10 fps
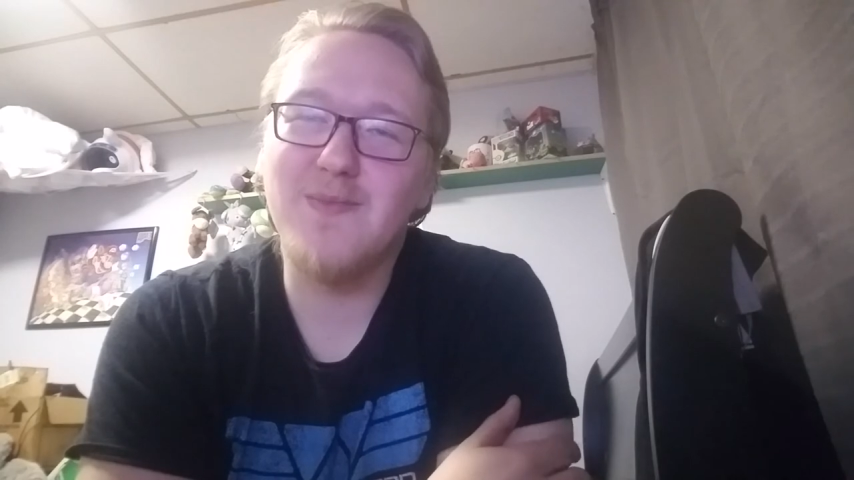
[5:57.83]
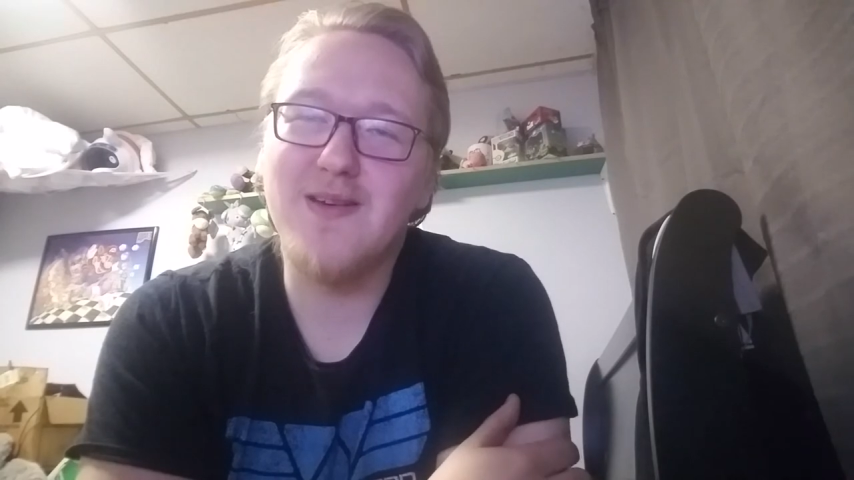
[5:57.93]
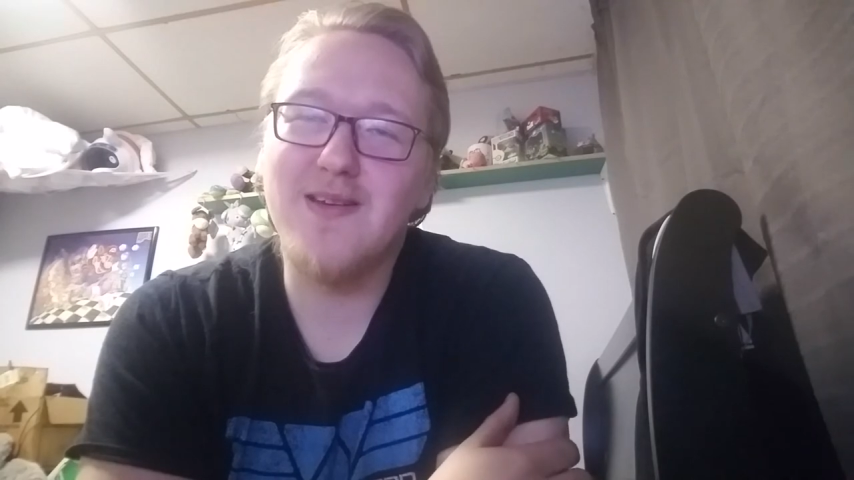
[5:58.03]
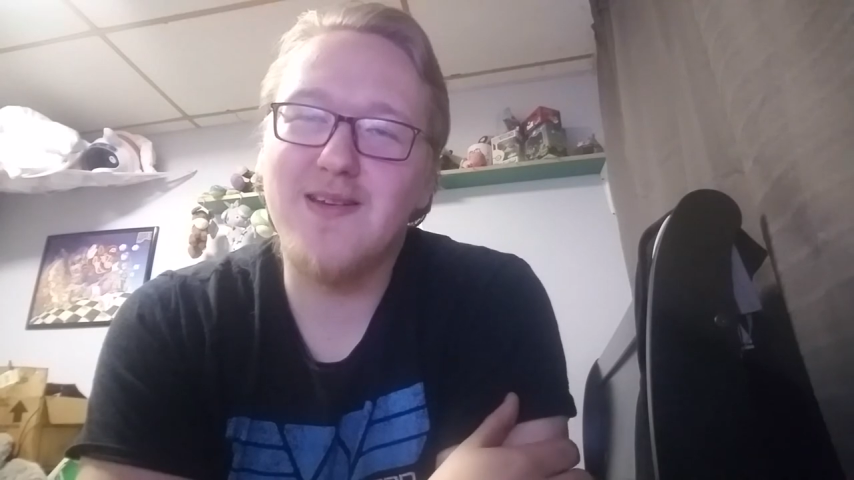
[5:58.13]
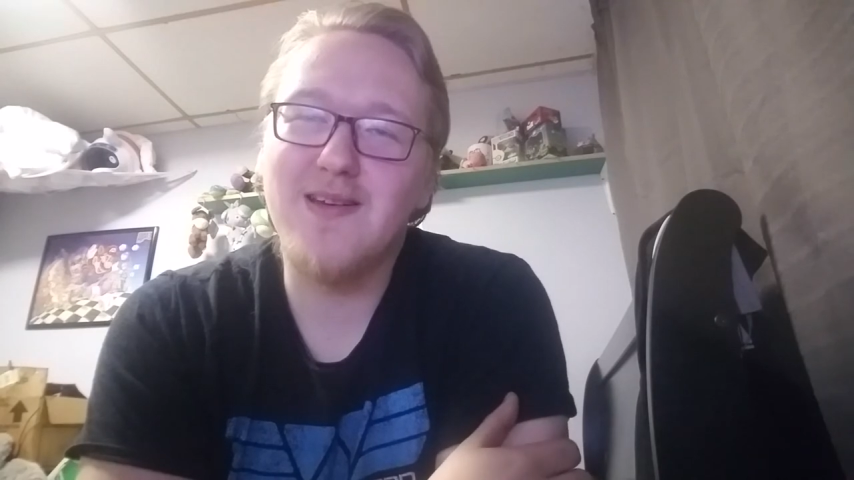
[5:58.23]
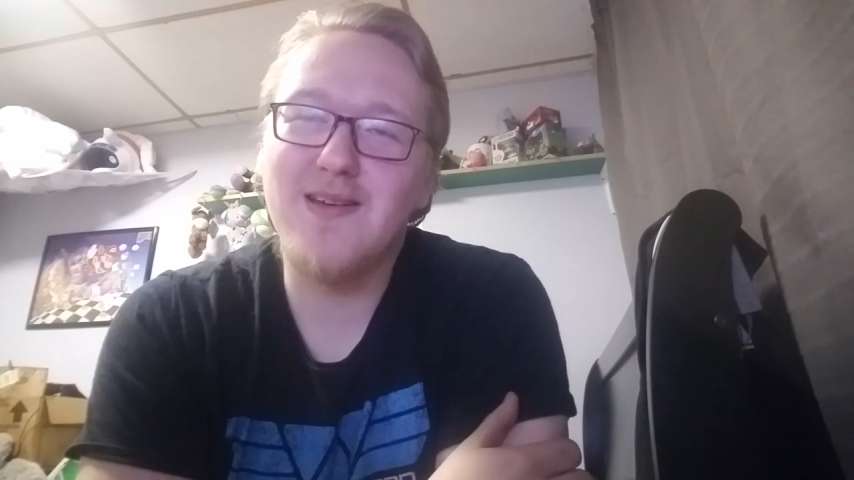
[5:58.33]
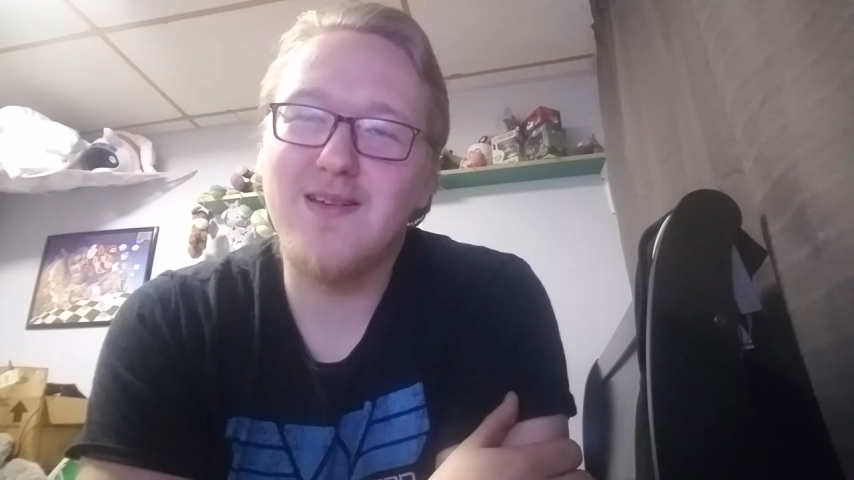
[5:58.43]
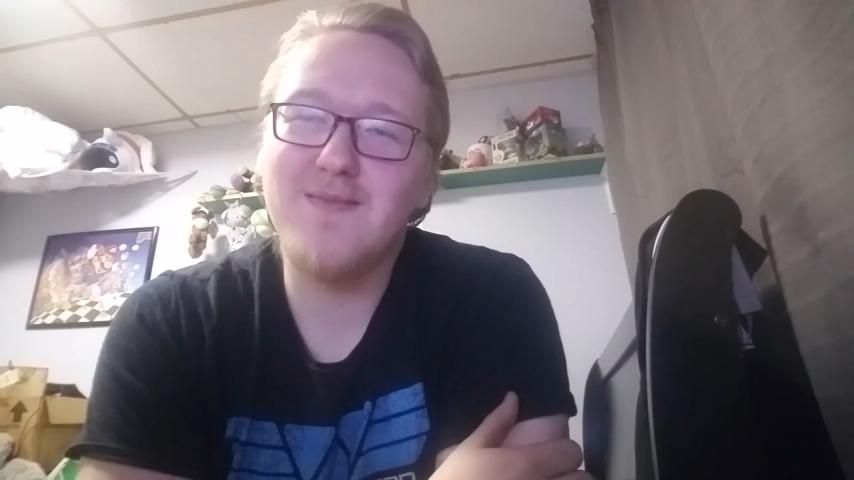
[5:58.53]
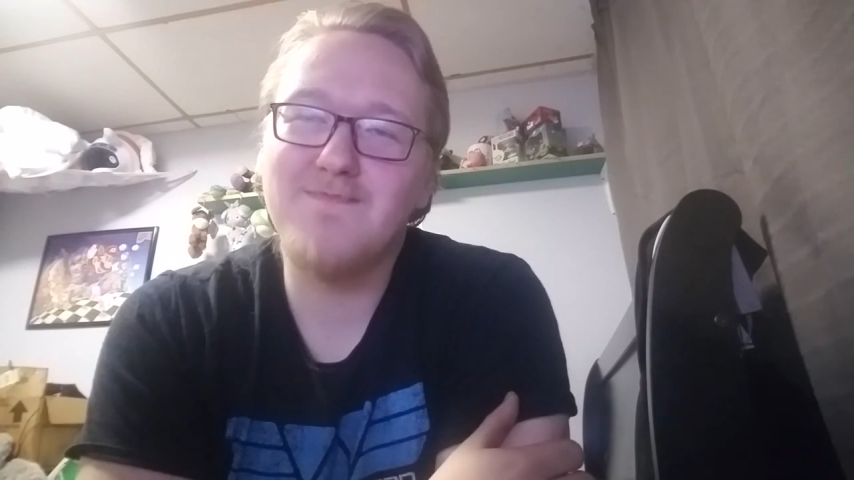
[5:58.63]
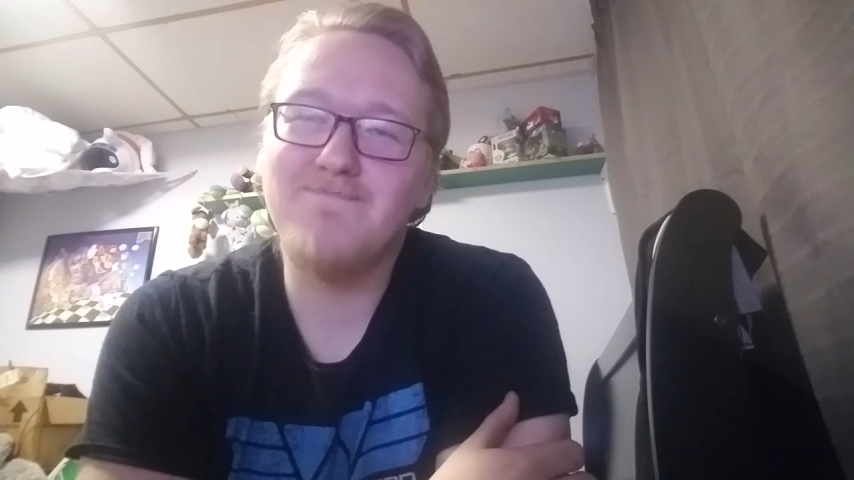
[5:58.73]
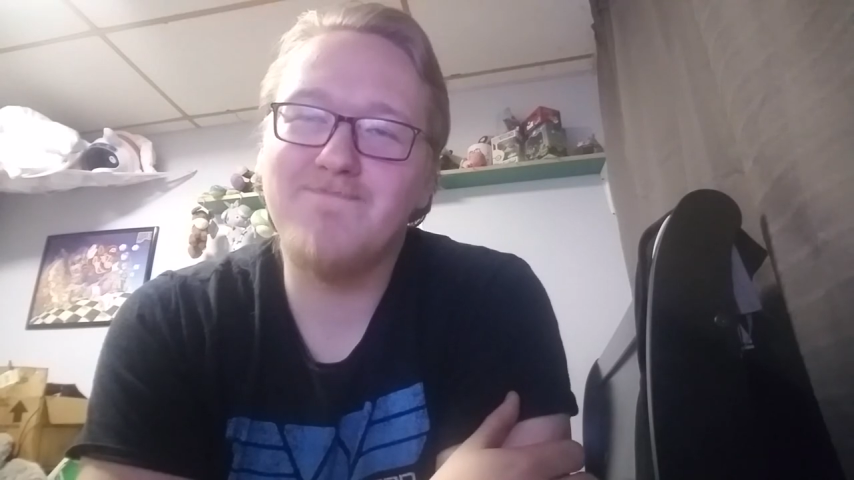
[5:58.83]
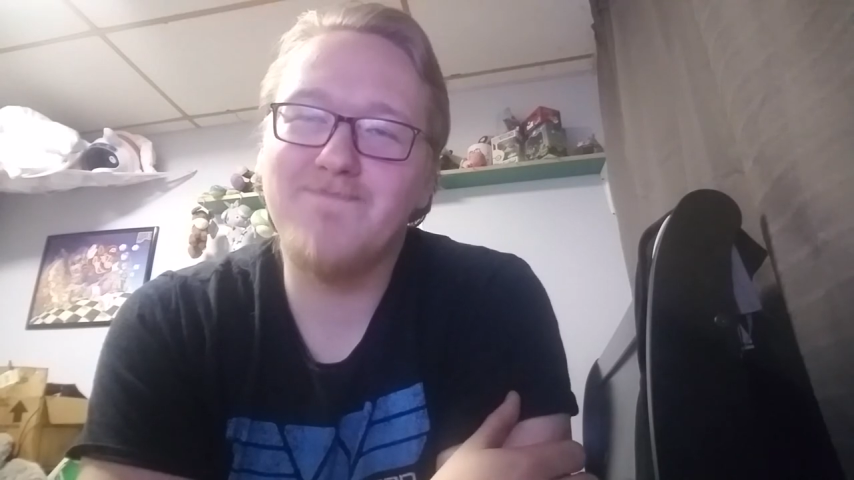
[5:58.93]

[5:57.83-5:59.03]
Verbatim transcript: but um,